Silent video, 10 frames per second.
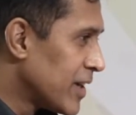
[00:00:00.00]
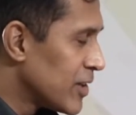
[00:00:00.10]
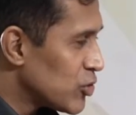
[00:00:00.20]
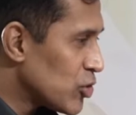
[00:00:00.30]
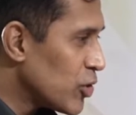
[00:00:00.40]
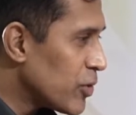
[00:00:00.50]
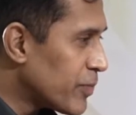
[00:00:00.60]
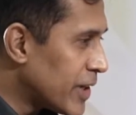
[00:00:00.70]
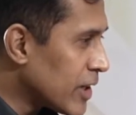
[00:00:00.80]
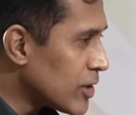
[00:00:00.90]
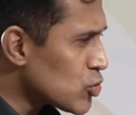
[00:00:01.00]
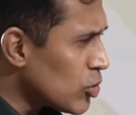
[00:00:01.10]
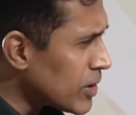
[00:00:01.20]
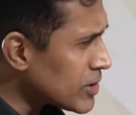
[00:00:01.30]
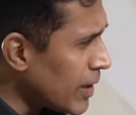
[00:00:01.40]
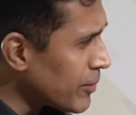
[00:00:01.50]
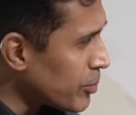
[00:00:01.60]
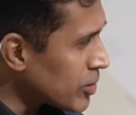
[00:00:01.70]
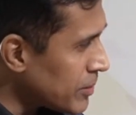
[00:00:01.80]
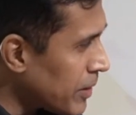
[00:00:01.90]
So you've taken so much time to
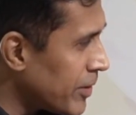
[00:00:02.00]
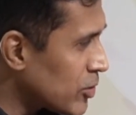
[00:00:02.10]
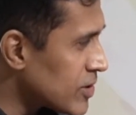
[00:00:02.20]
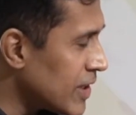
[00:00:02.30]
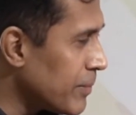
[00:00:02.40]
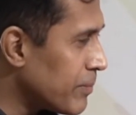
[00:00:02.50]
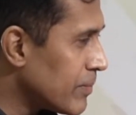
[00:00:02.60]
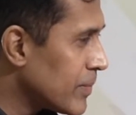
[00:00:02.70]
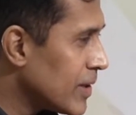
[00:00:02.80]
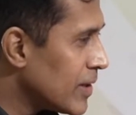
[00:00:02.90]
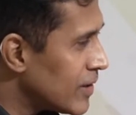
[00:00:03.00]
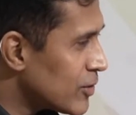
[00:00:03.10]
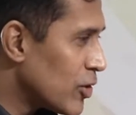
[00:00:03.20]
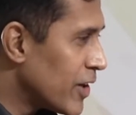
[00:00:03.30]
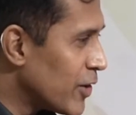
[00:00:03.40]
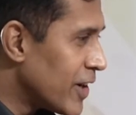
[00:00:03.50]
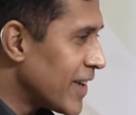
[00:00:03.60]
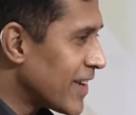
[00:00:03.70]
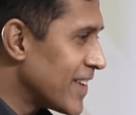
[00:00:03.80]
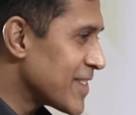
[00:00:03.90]
put the baby to sleep, it's only going to
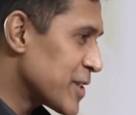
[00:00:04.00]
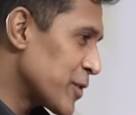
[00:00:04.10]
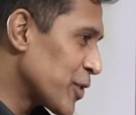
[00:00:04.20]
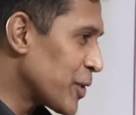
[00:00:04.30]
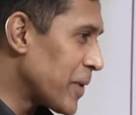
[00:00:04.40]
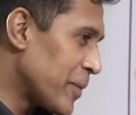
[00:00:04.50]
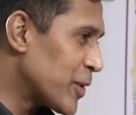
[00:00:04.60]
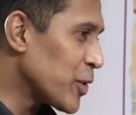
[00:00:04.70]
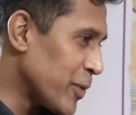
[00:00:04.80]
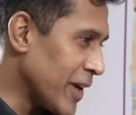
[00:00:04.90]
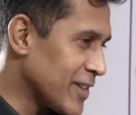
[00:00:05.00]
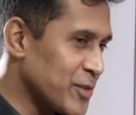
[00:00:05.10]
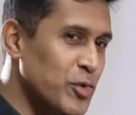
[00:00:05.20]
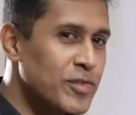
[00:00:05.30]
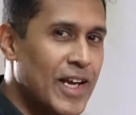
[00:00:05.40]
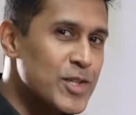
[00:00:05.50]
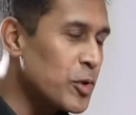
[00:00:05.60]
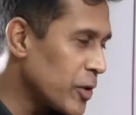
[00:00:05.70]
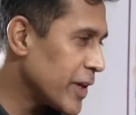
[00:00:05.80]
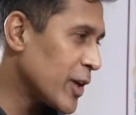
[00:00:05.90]
take an instant for the baby to awake. So that's
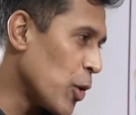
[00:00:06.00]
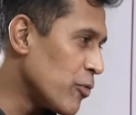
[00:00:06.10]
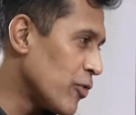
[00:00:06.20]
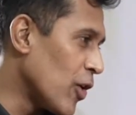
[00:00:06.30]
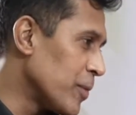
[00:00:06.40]
what we can hope for.